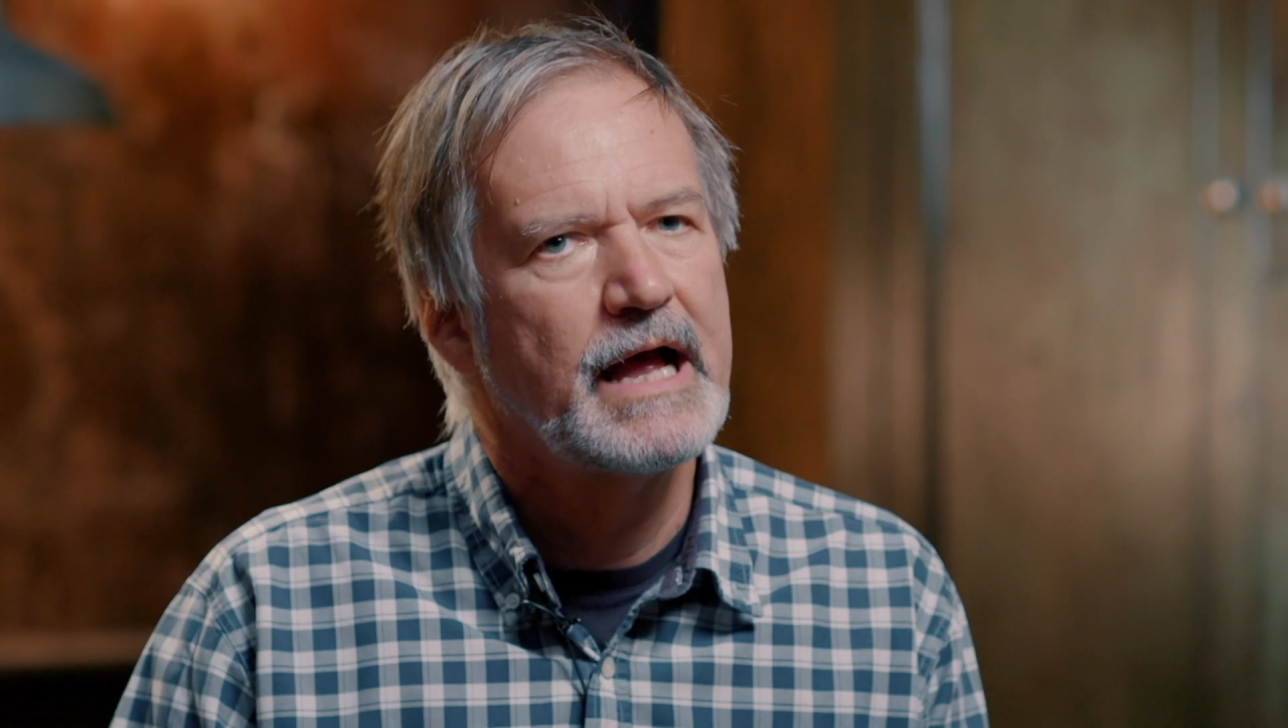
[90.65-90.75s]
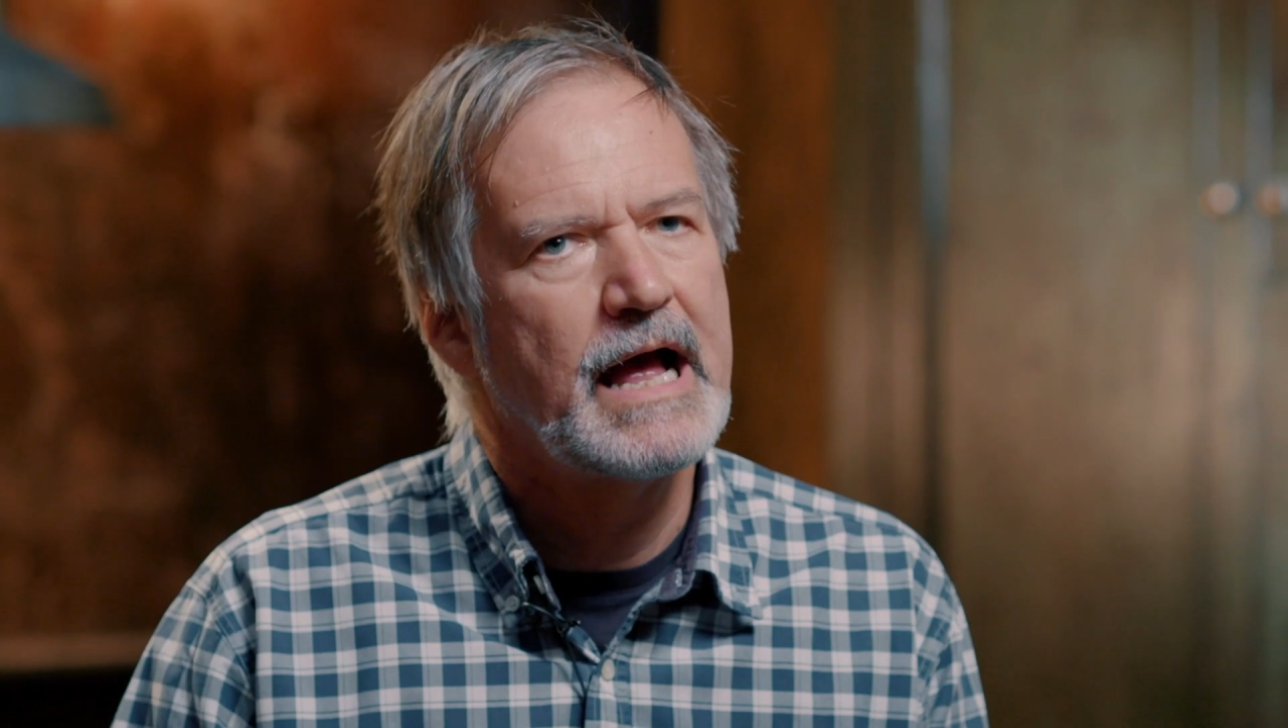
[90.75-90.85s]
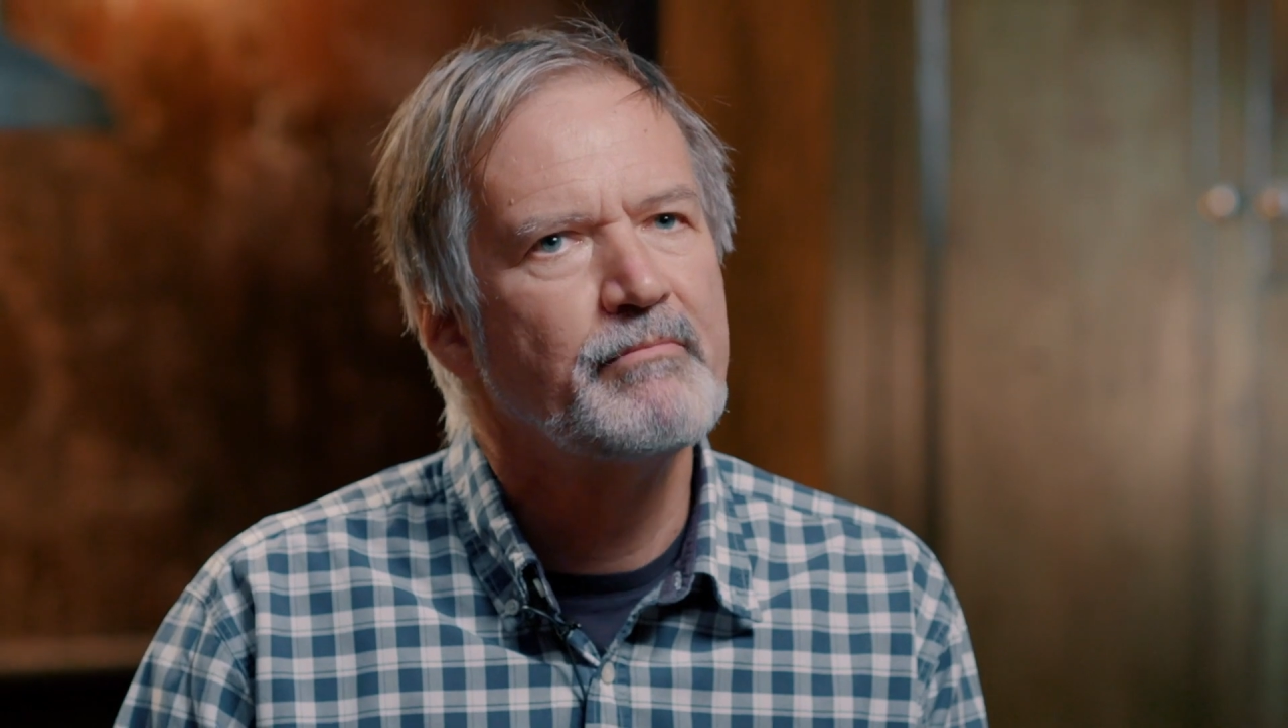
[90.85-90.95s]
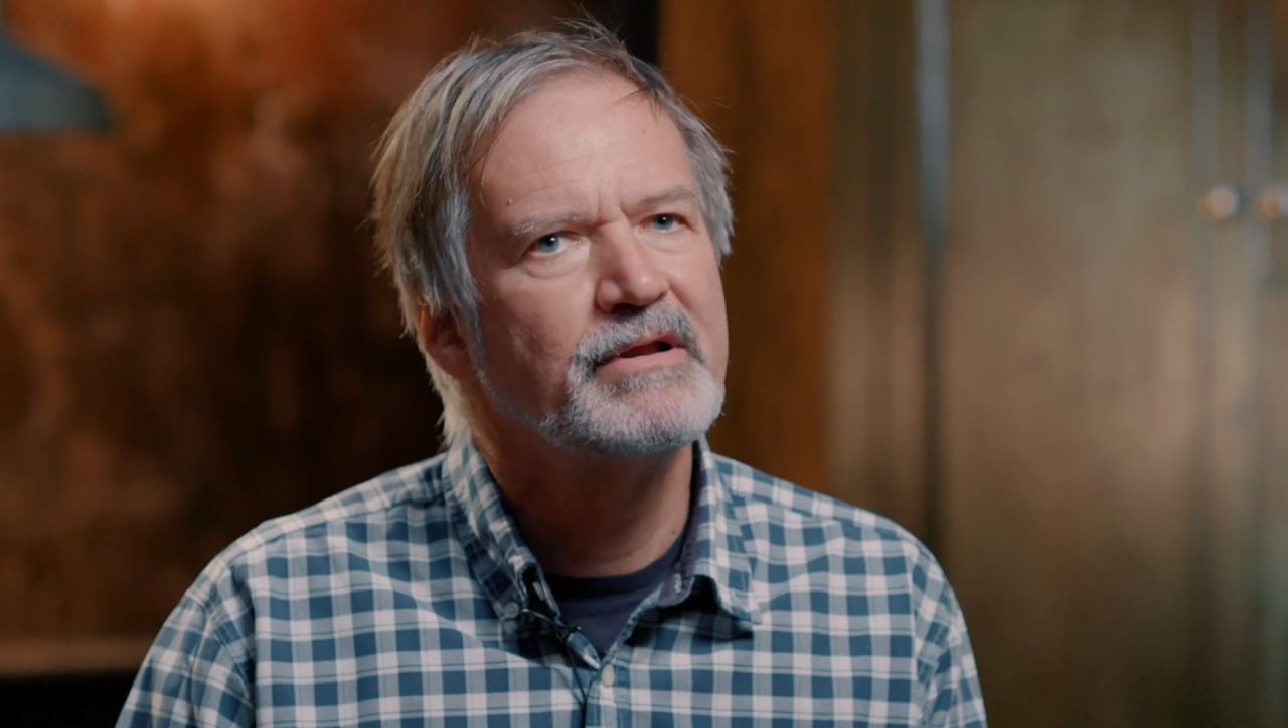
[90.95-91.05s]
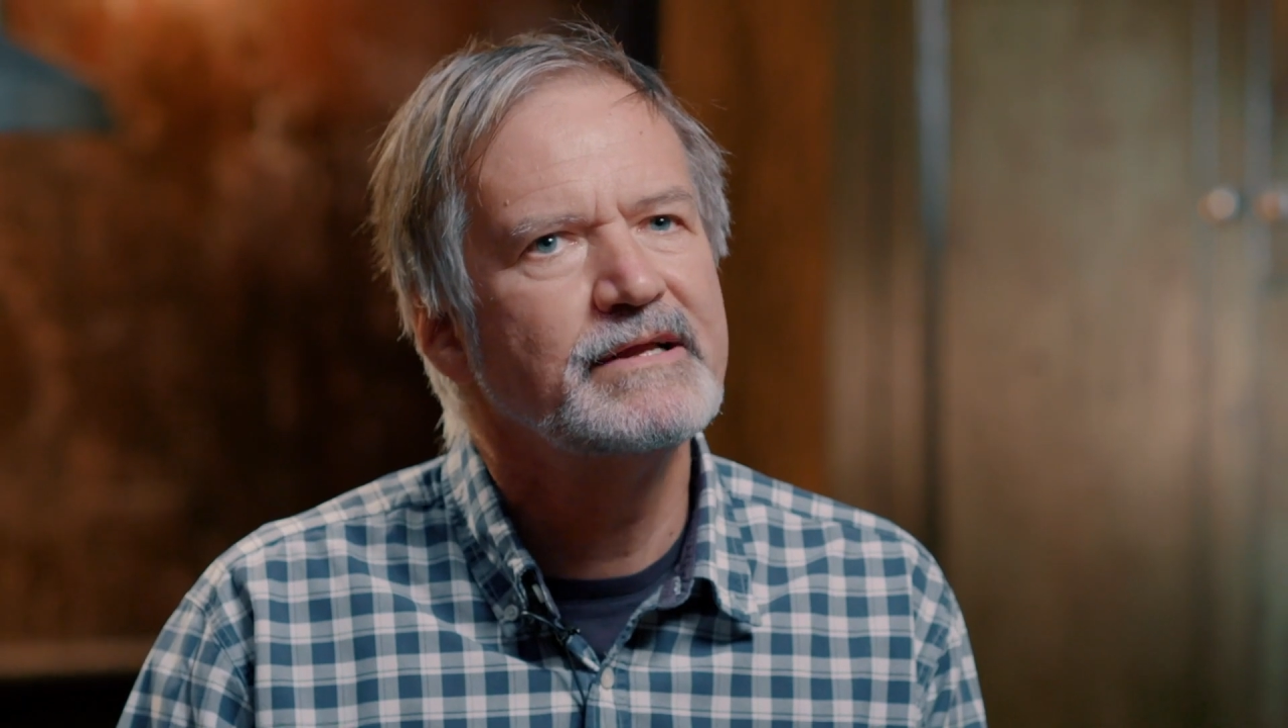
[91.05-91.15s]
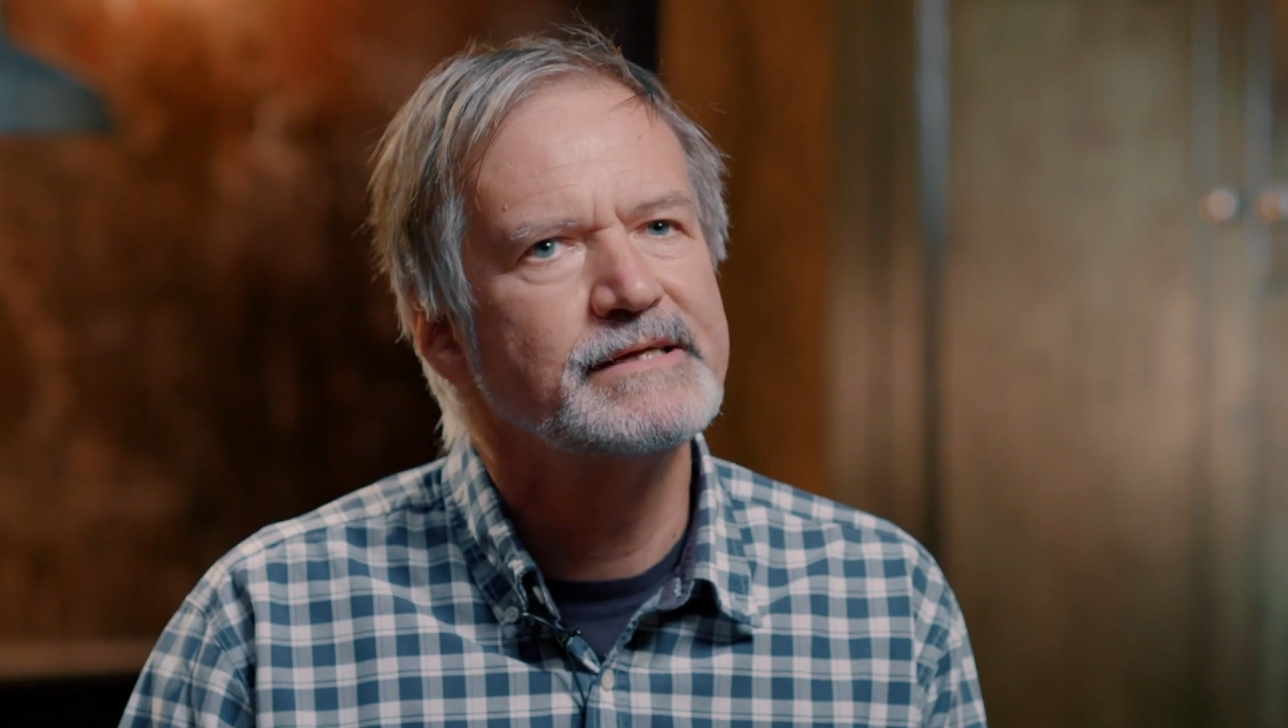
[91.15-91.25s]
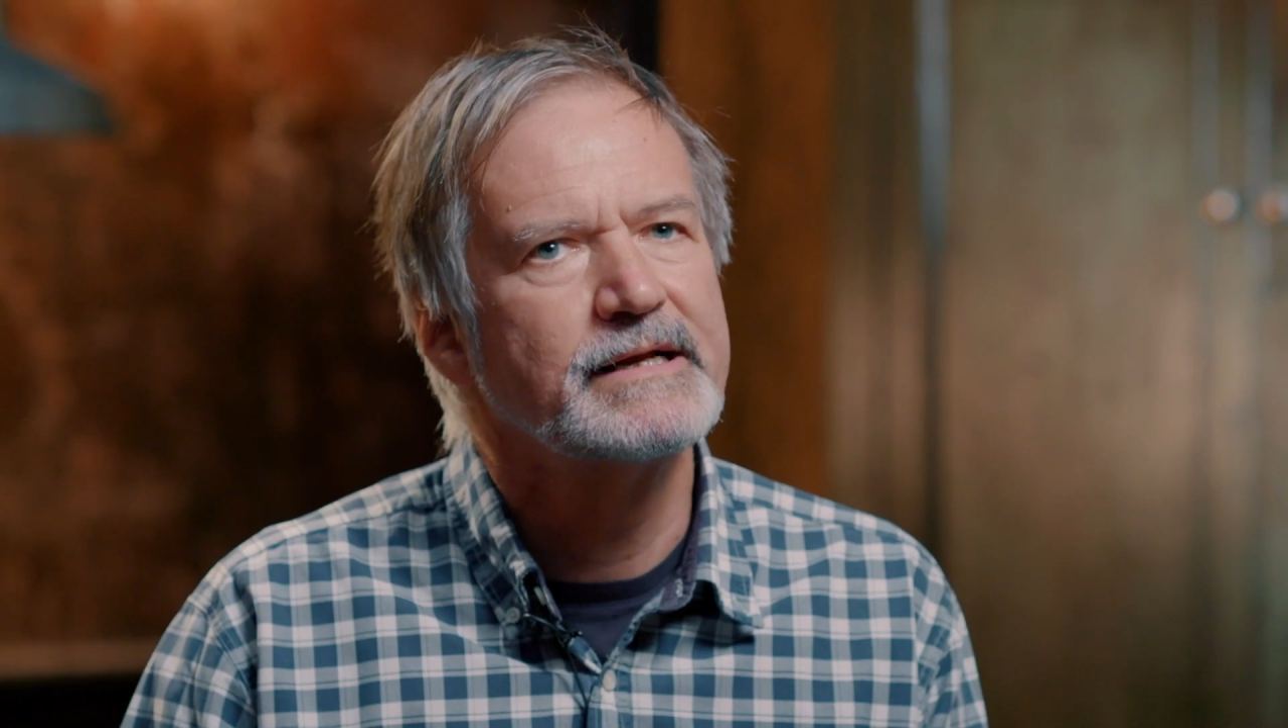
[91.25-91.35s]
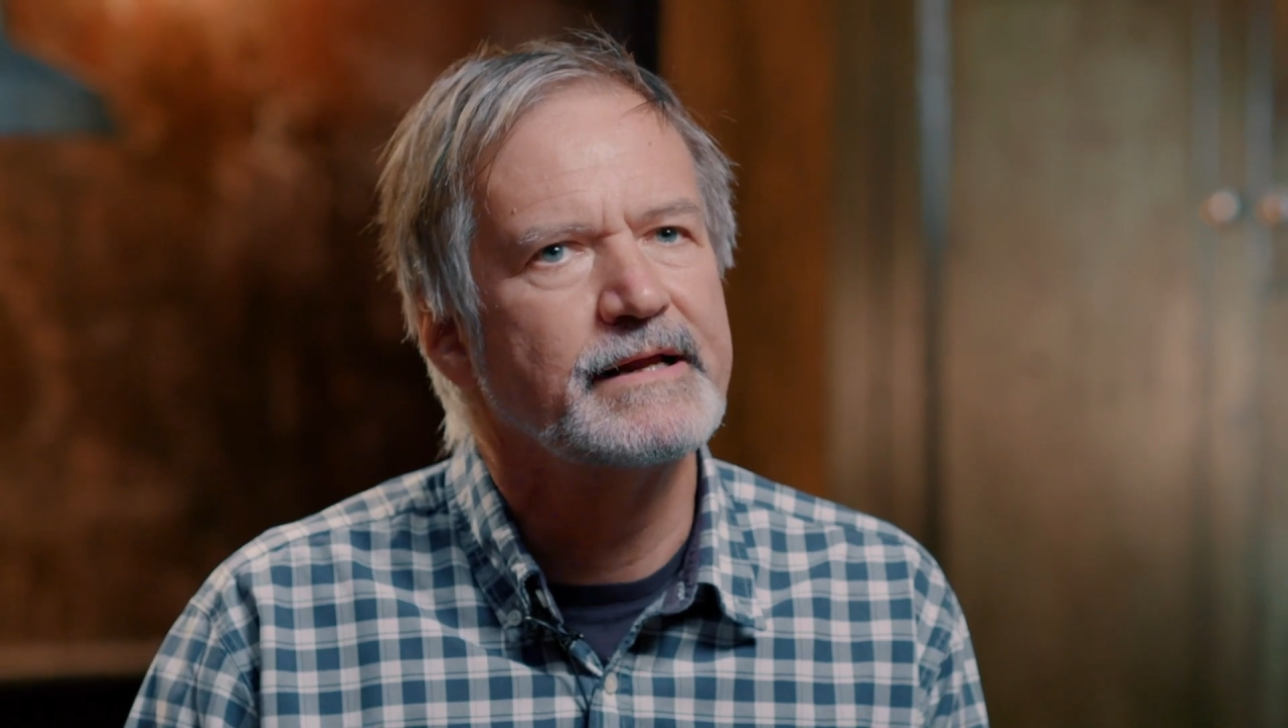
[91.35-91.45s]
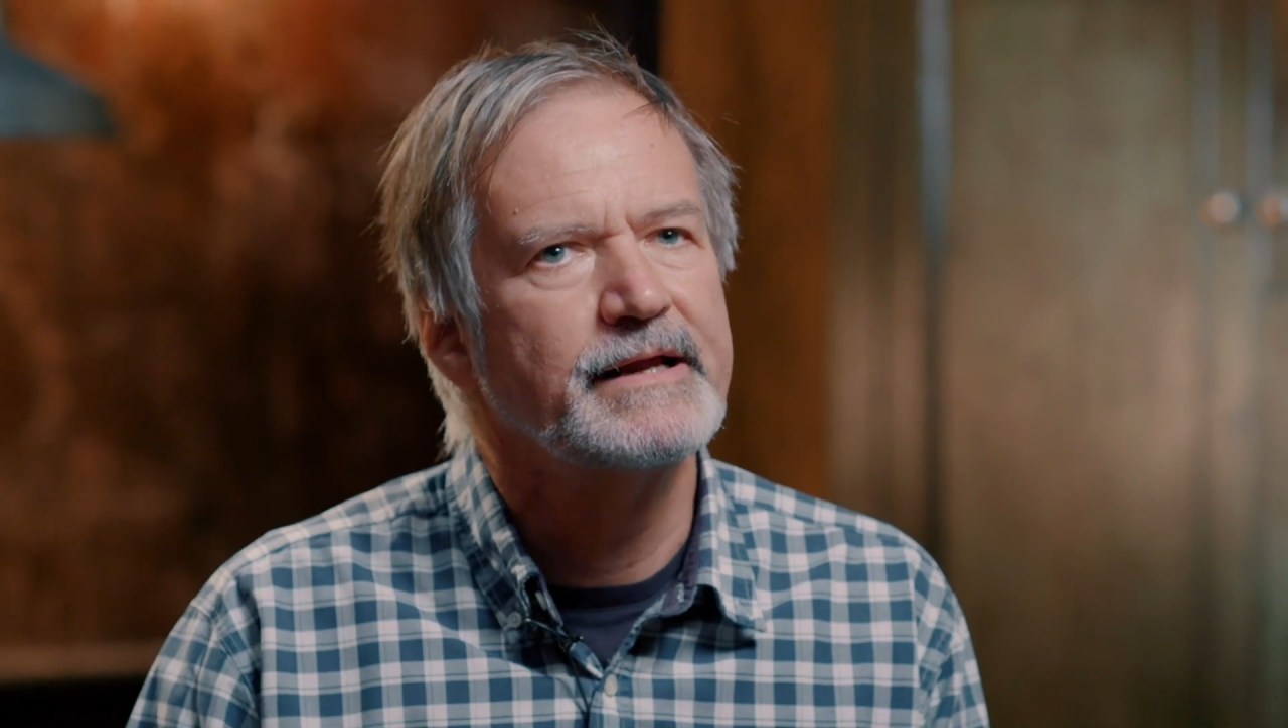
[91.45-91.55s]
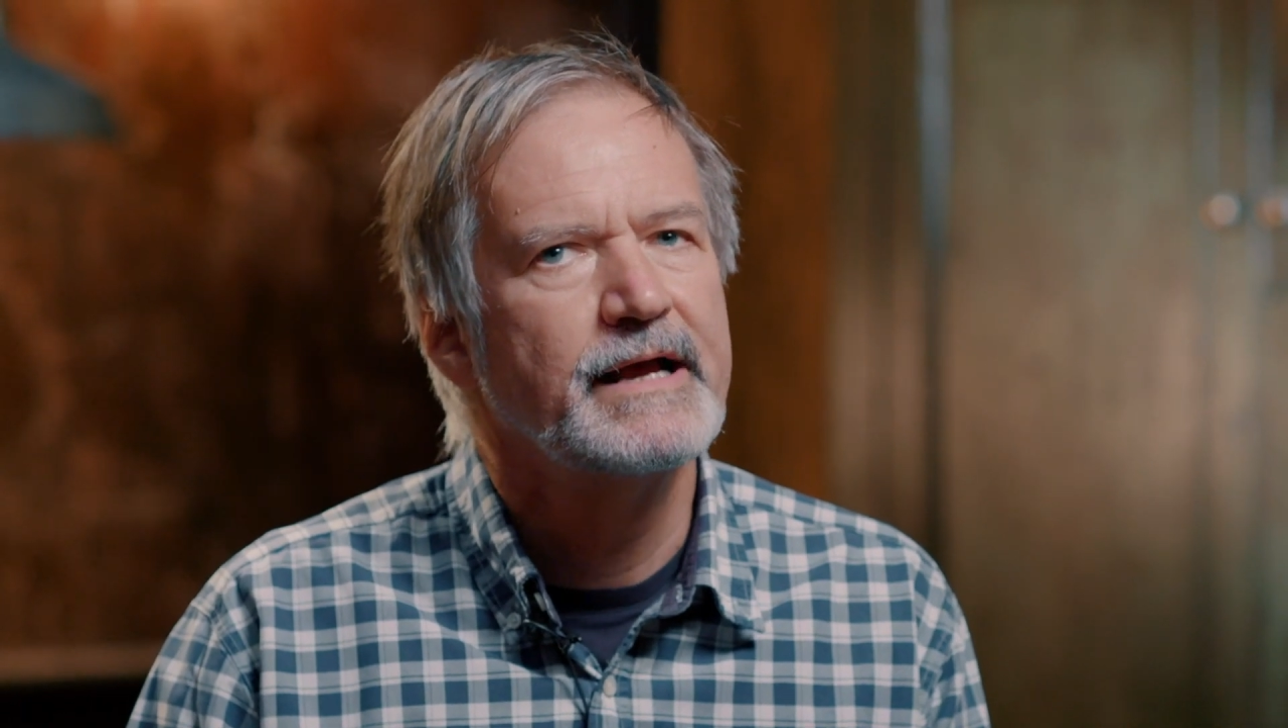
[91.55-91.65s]
and
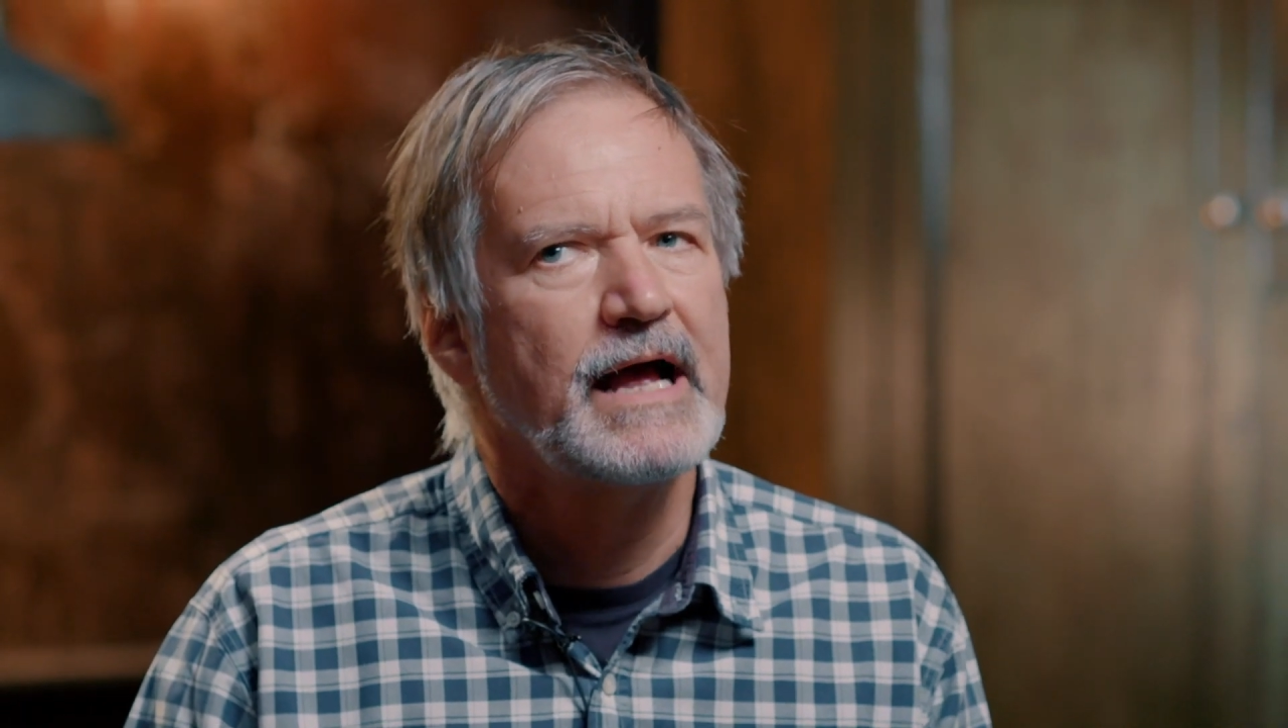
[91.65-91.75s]
politically.